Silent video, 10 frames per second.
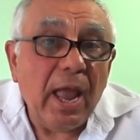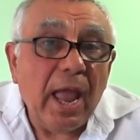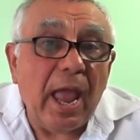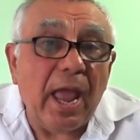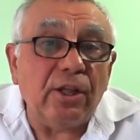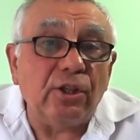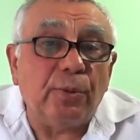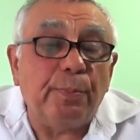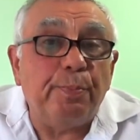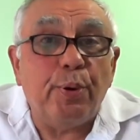And
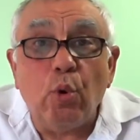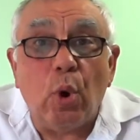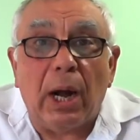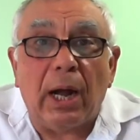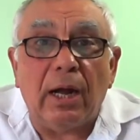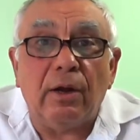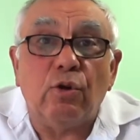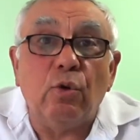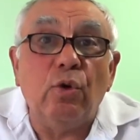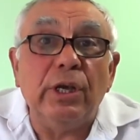Pua,
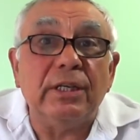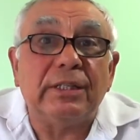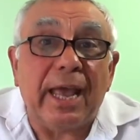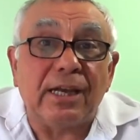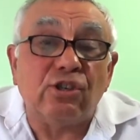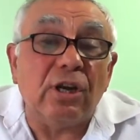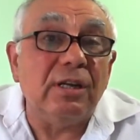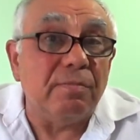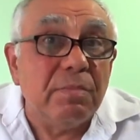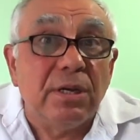who is
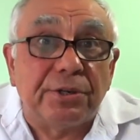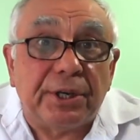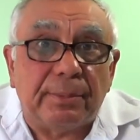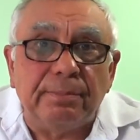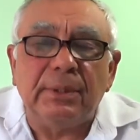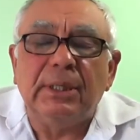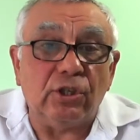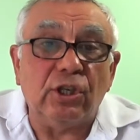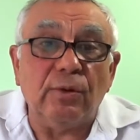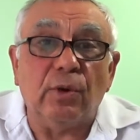actually Miriam,
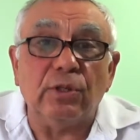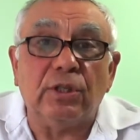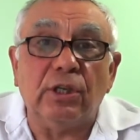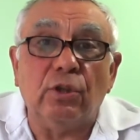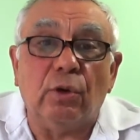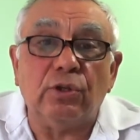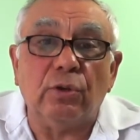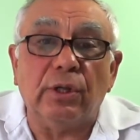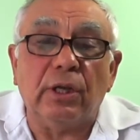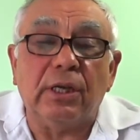she was, you know,
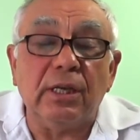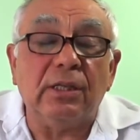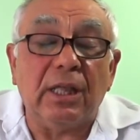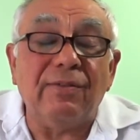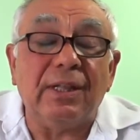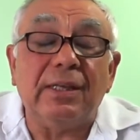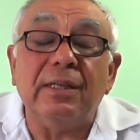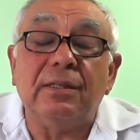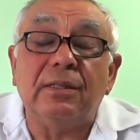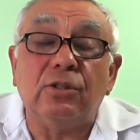so the King David and
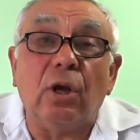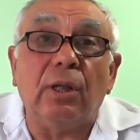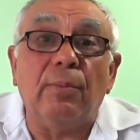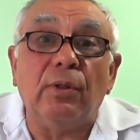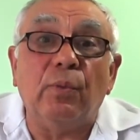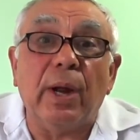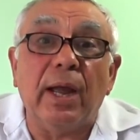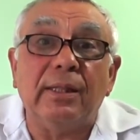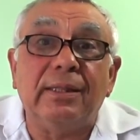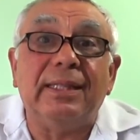King Solomon
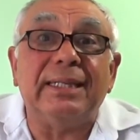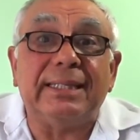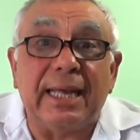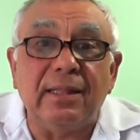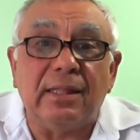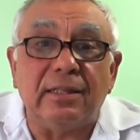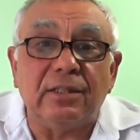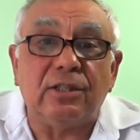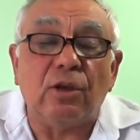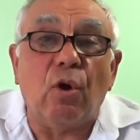were
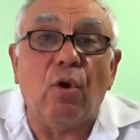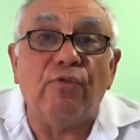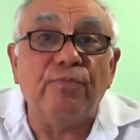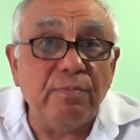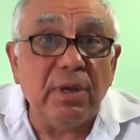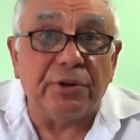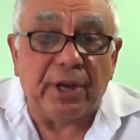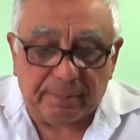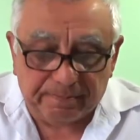descendants of Miriam